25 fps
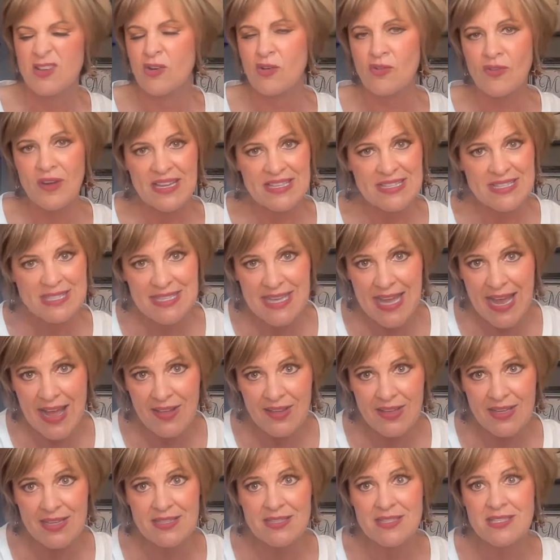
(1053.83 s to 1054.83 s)
great
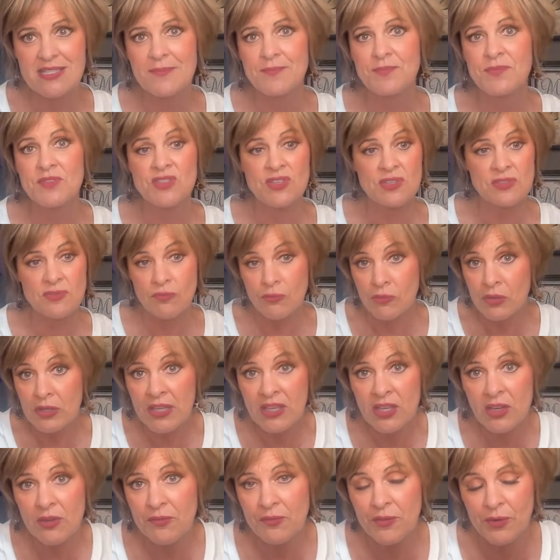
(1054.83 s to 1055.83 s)
salads, just
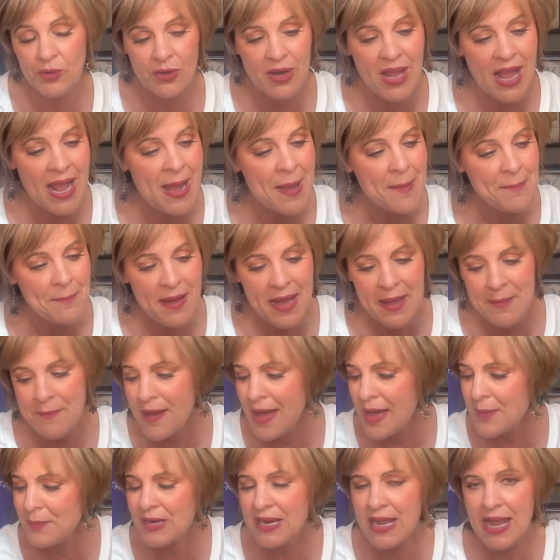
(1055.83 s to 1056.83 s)
really good food. My
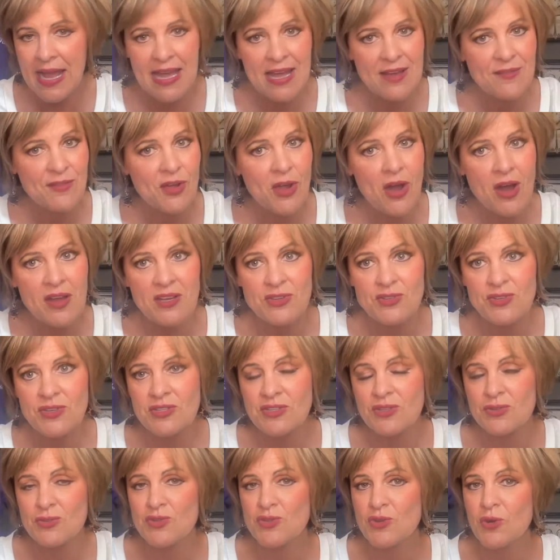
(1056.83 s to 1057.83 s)
mom and I have gone and
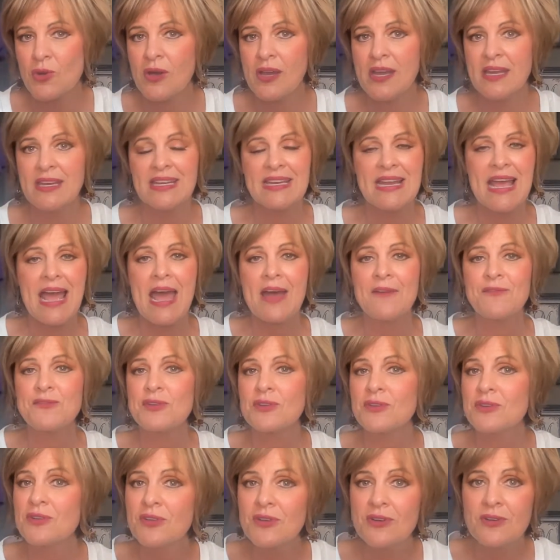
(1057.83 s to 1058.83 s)
just enjoyed an
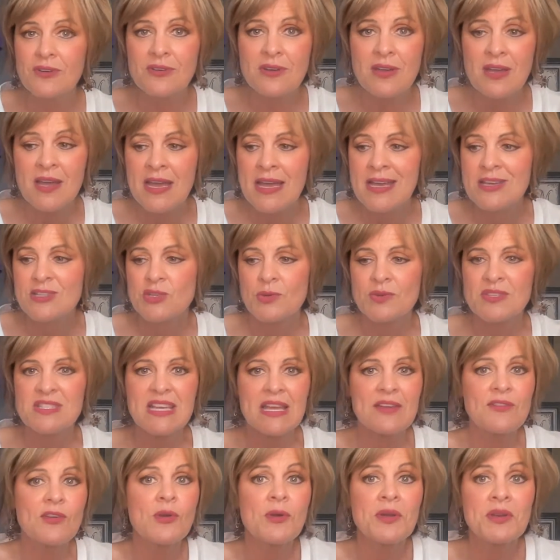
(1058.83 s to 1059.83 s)
afternoon. So
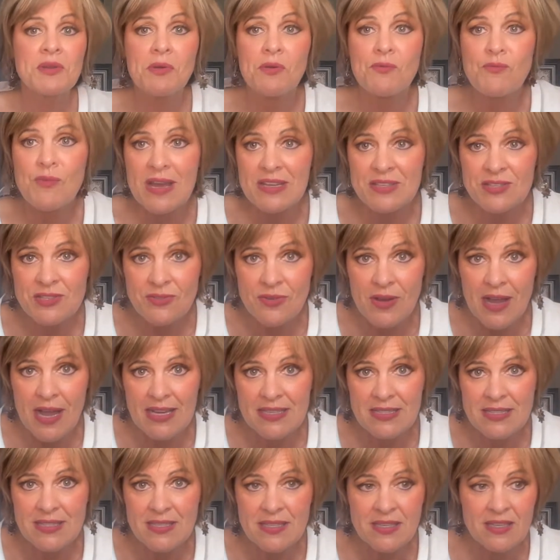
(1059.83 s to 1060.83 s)
instead of going to a
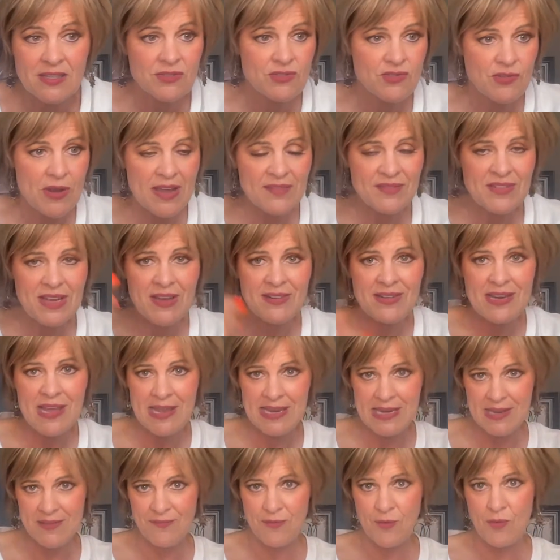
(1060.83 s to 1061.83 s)
restaurant, drive down
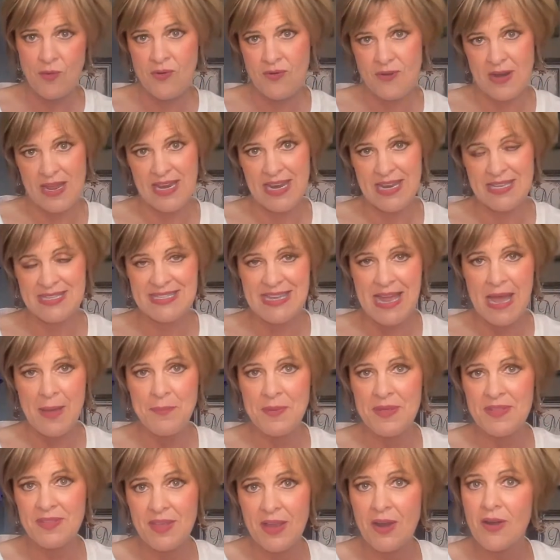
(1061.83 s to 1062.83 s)
94 and
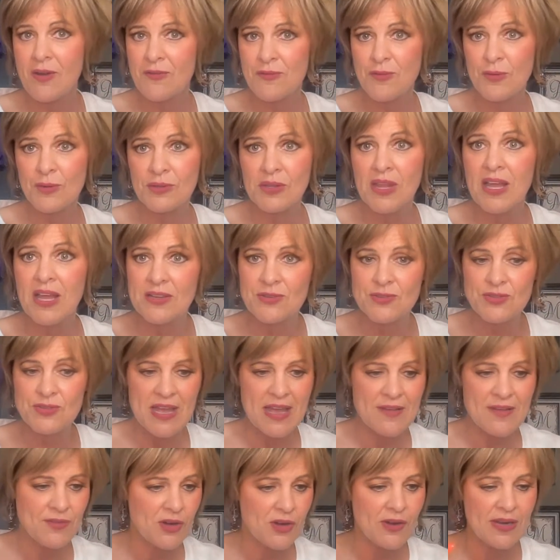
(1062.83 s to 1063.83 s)
stop in there for lunch.
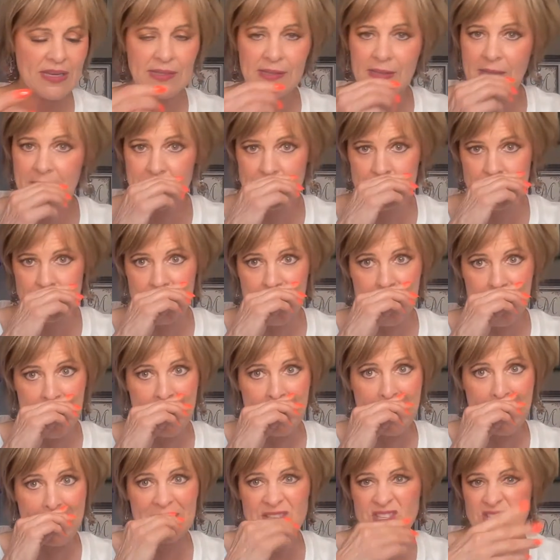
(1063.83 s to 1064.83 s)
Have a great lunch
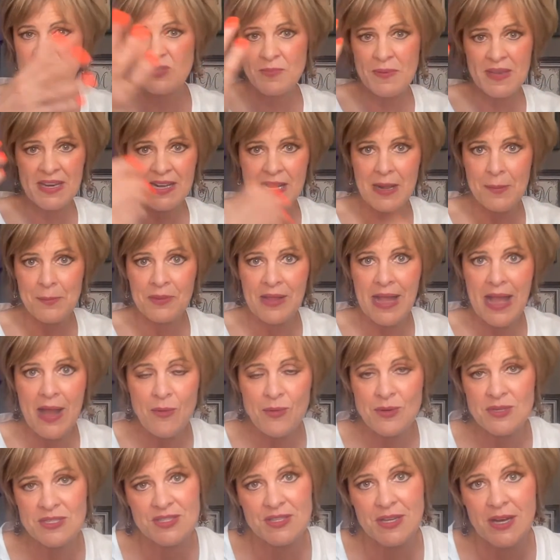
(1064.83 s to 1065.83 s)
and just spend a couple of
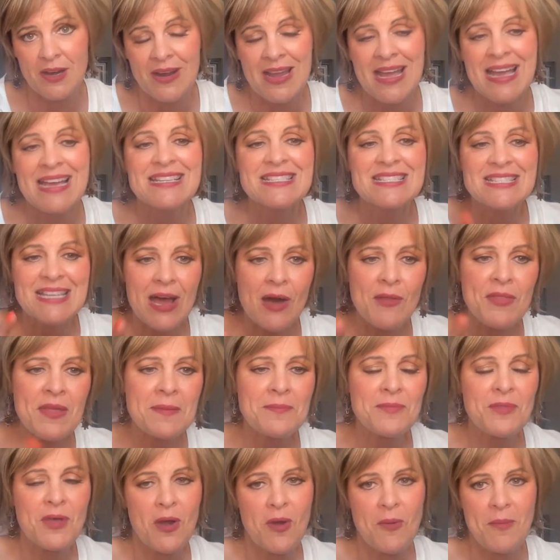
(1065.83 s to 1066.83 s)
hours there. Tell
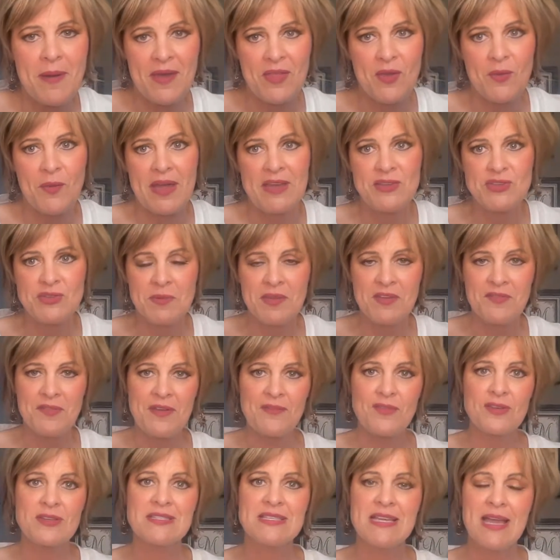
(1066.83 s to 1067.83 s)
them, though, by the way, do me a
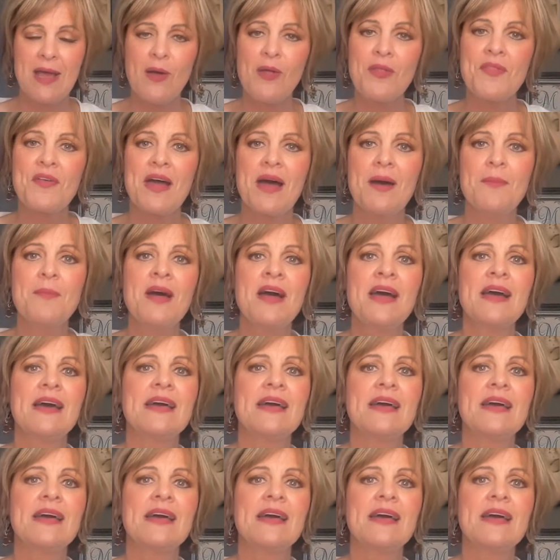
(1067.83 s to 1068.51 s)
favor and tell them